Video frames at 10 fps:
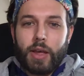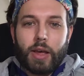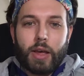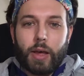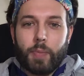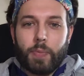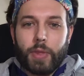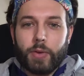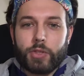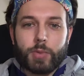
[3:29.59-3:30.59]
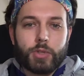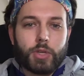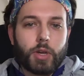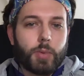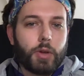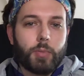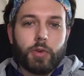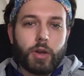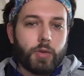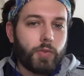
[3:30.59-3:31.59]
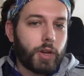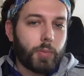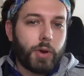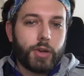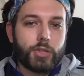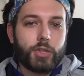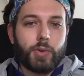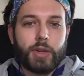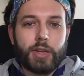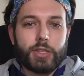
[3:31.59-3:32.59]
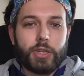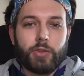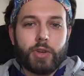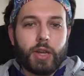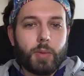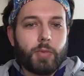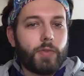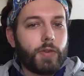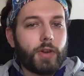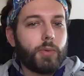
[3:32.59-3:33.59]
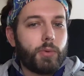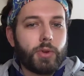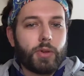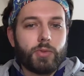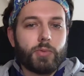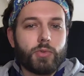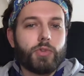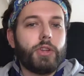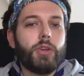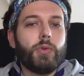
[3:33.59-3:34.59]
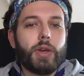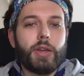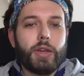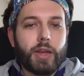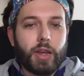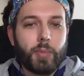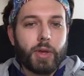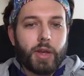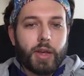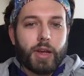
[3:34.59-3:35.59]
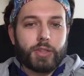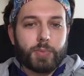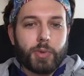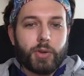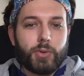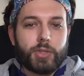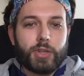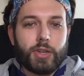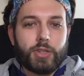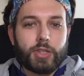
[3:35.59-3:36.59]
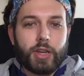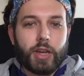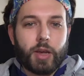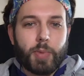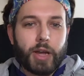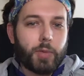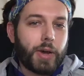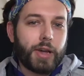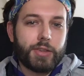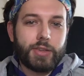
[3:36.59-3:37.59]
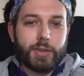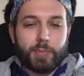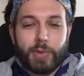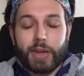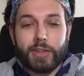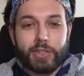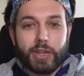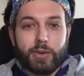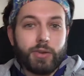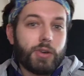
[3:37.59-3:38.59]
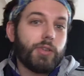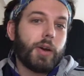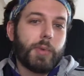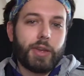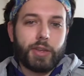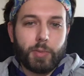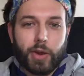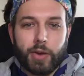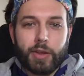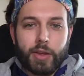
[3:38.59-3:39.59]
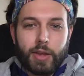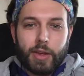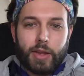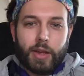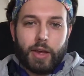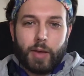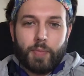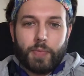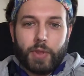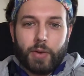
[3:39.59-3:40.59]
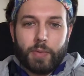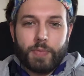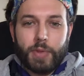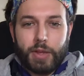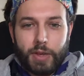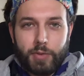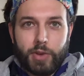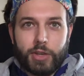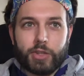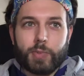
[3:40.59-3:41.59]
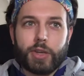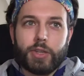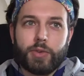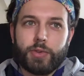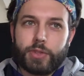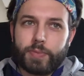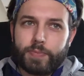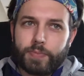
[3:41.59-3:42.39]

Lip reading: and someone's coming up running past you and they see your name, they will greet you in name, as opposed to just a pat on the back and say, all right, mate, keep going. It really does make a difference.